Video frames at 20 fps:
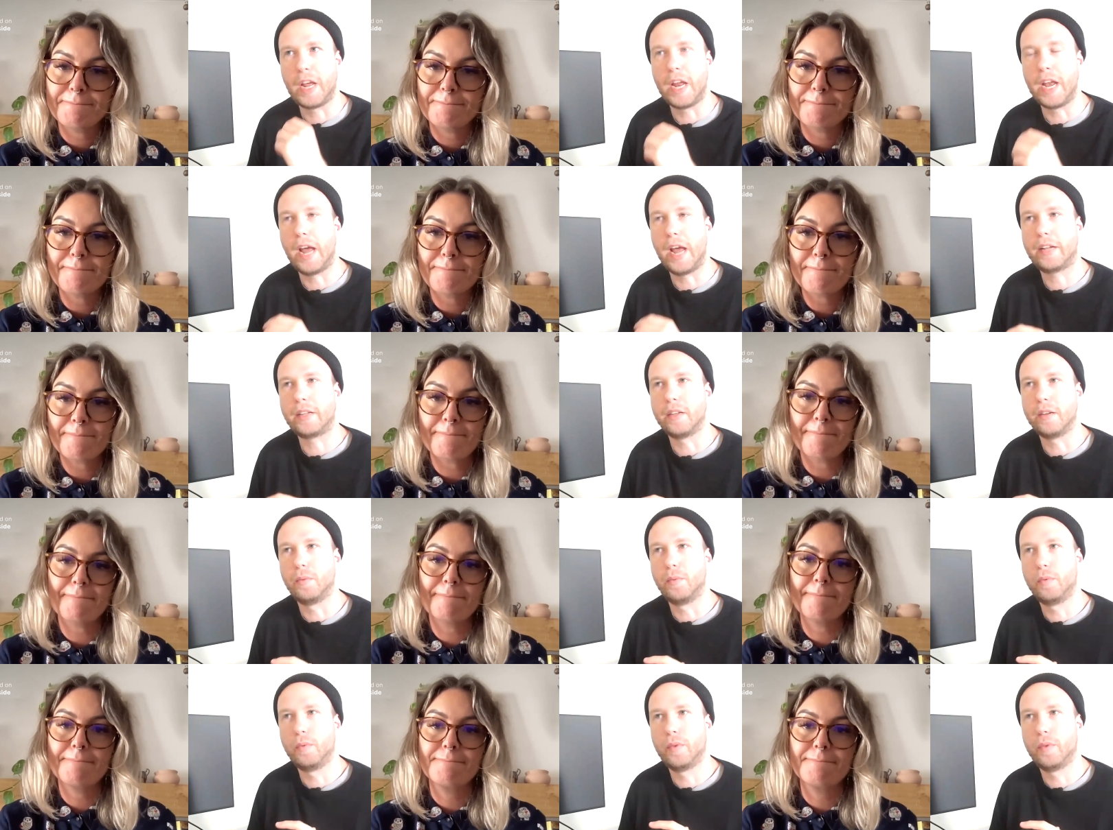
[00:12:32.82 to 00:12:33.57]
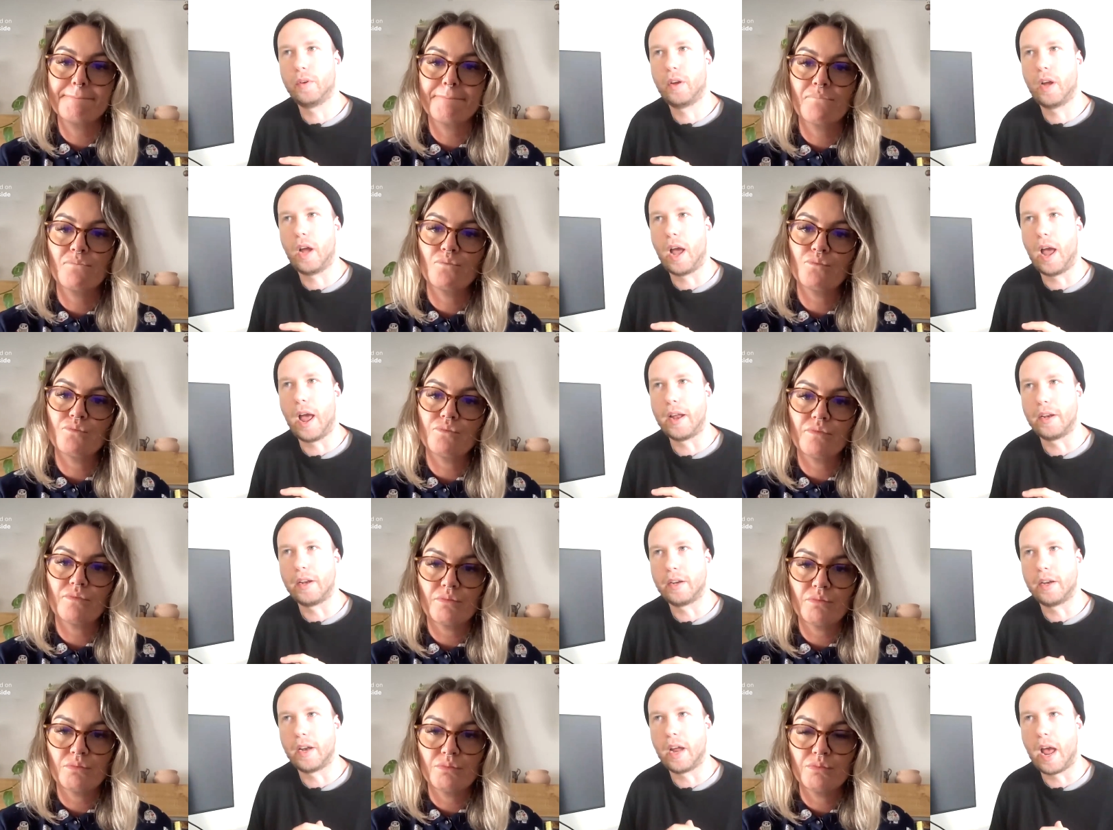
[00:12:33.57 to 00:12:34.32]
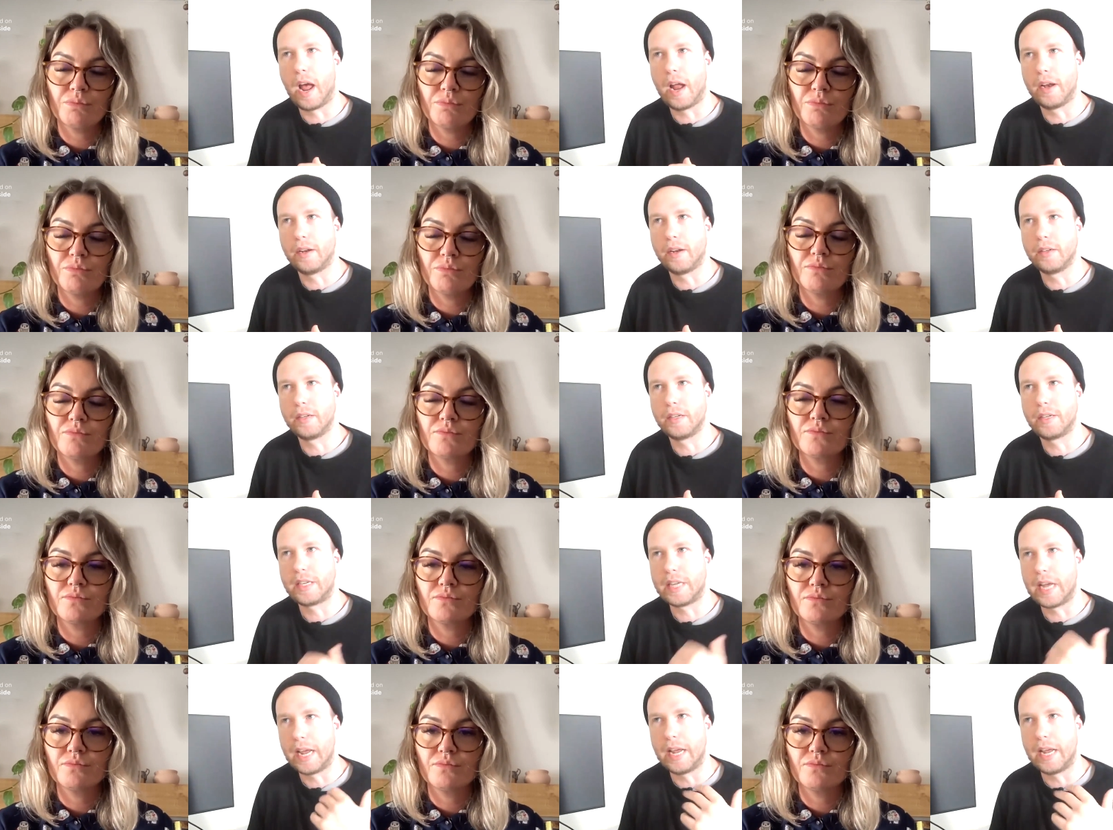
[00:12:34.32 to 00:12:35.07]
Speaker 1: have connected and, and
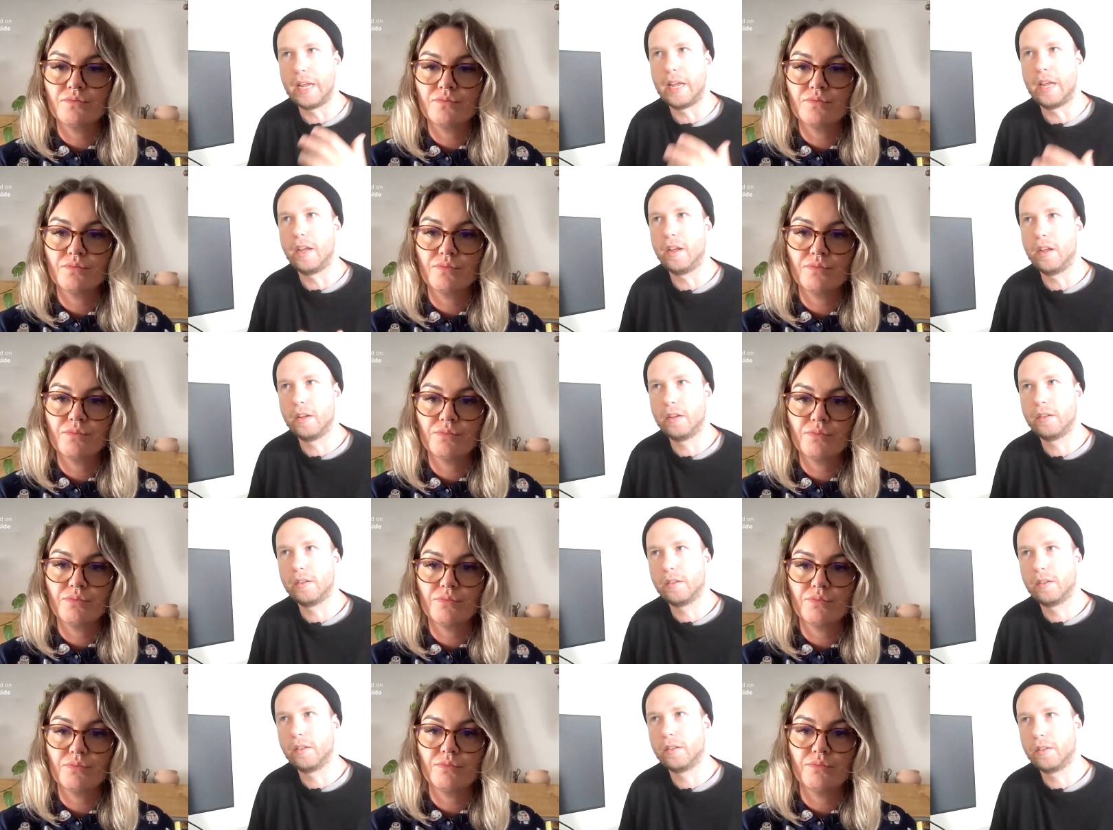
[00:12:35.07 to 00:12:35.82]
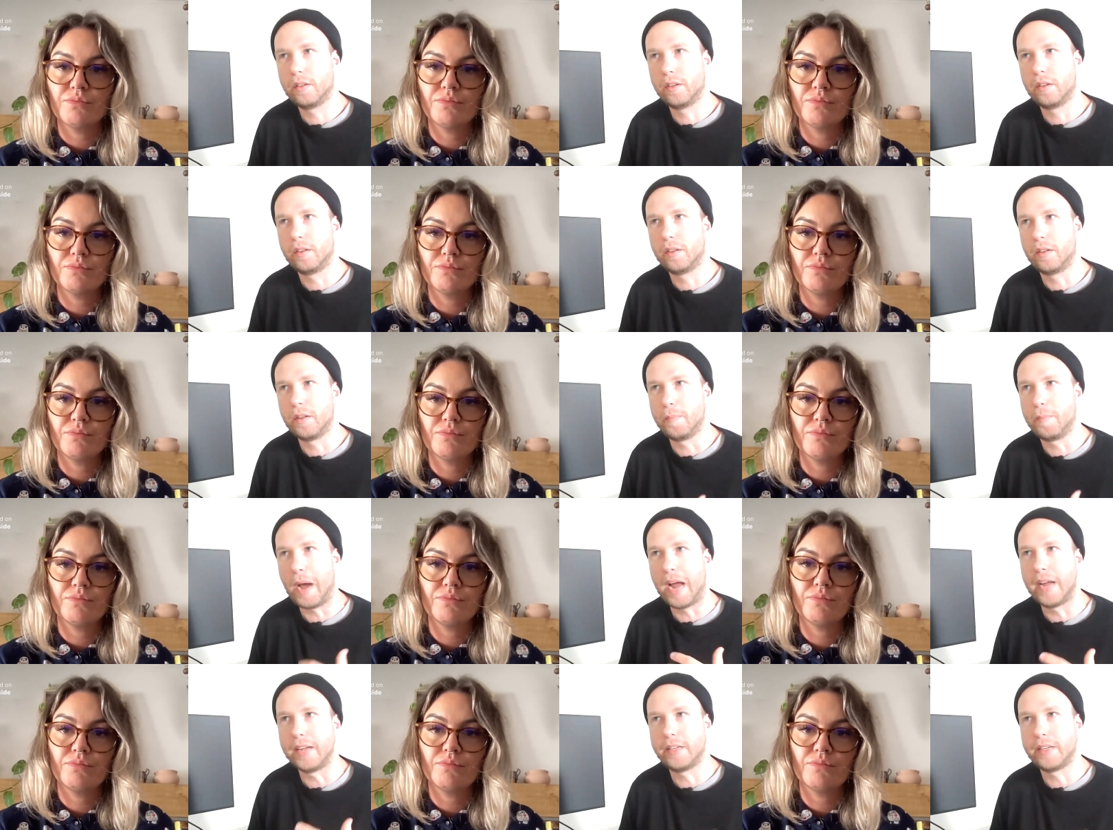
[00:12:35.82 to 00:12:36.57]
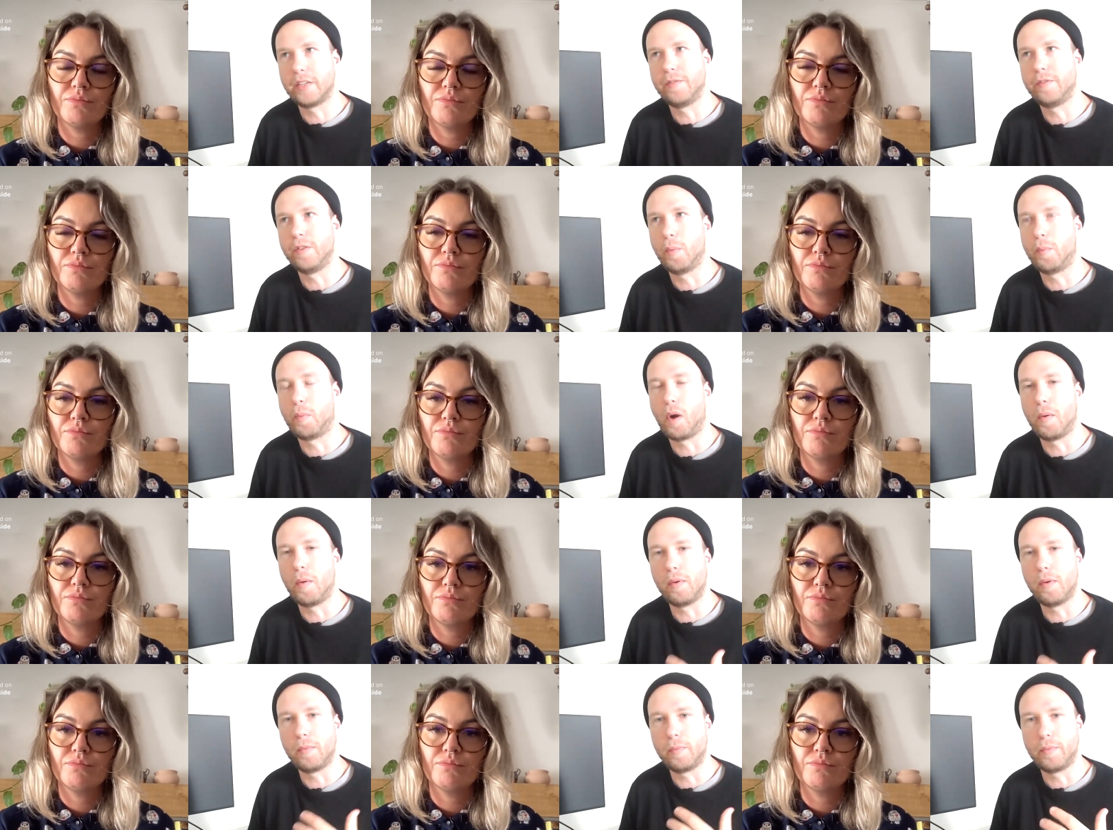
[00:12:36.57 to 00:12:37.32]
see the base of your
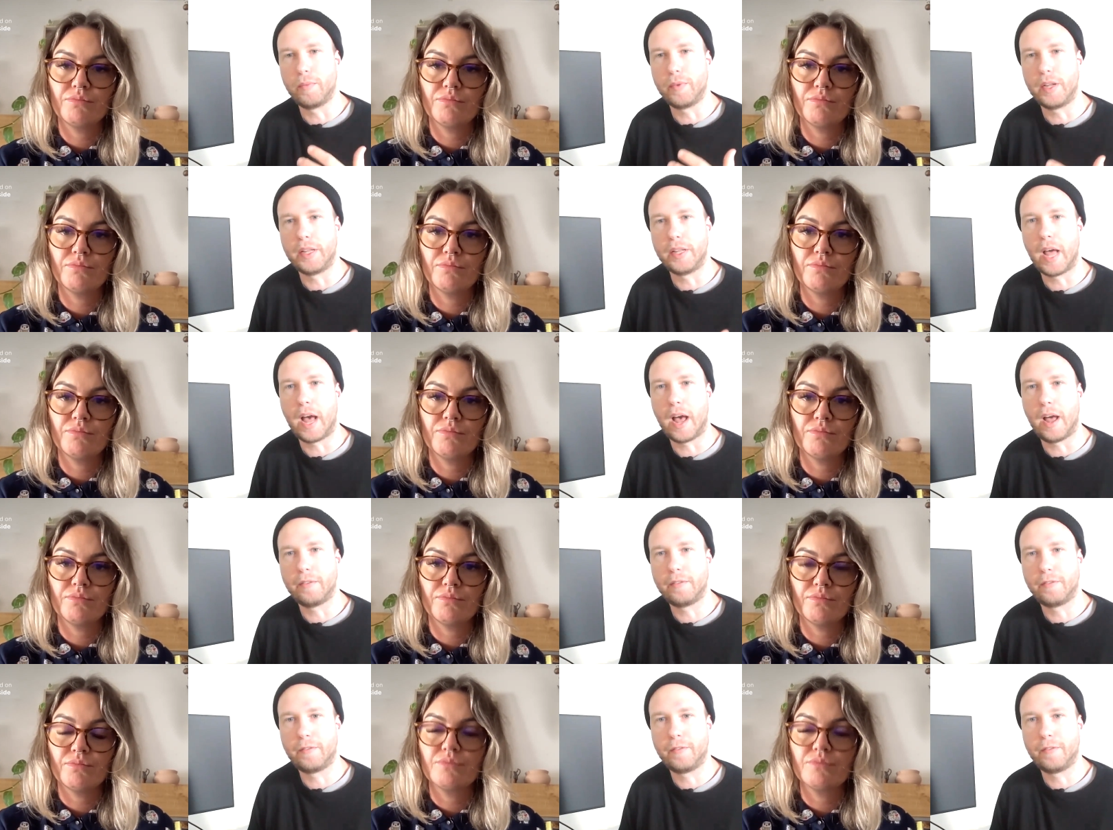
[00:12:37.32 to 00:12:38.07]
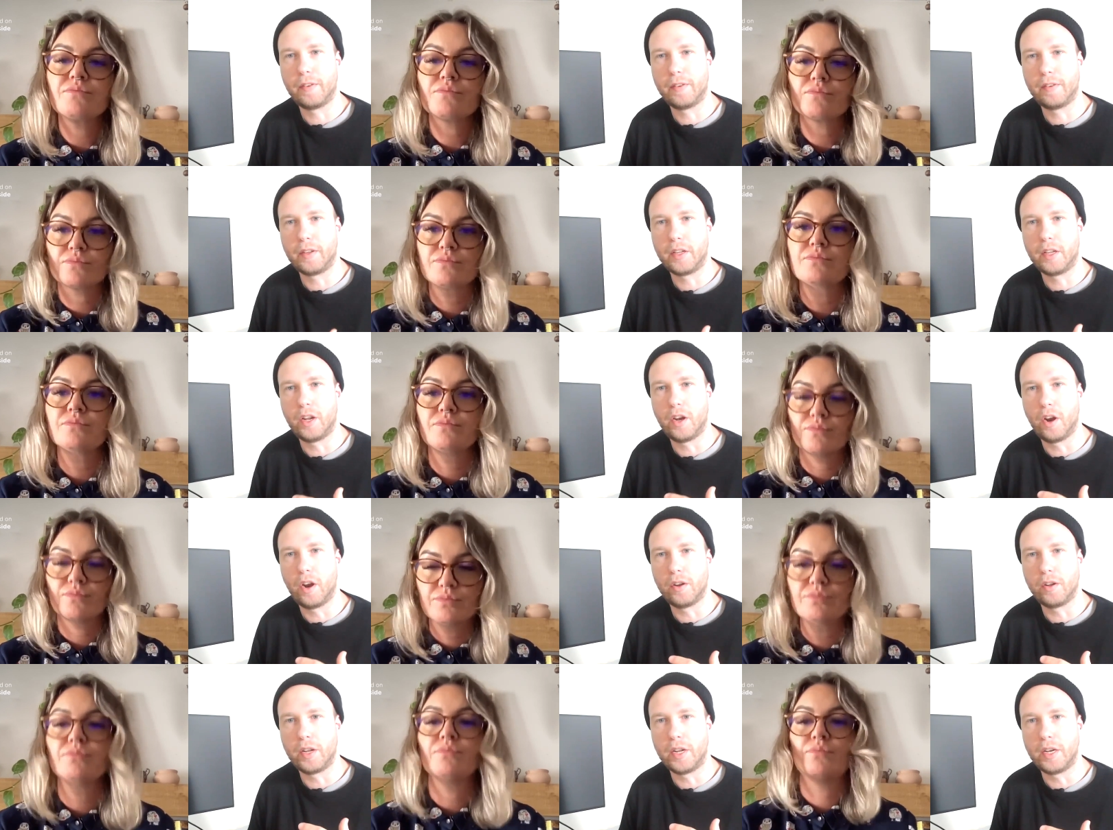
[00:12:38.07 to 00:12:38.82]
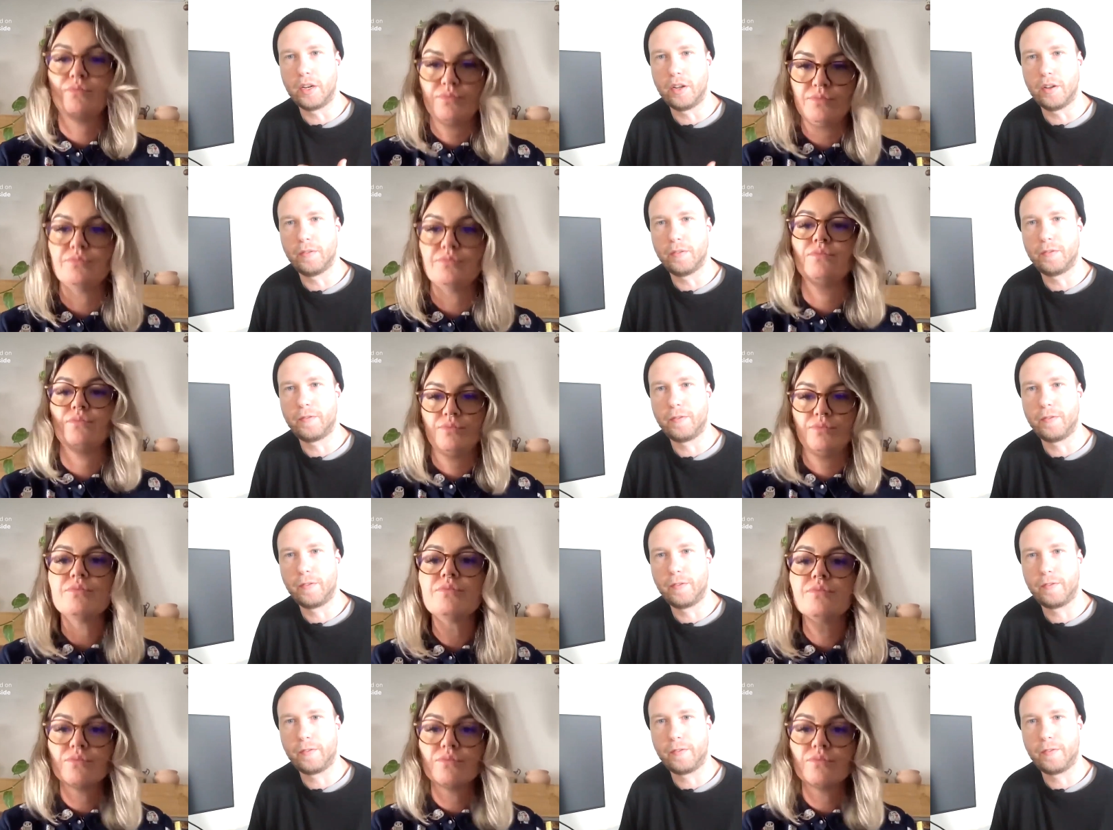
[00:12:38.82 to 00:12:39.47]
problem in that, you know, in your,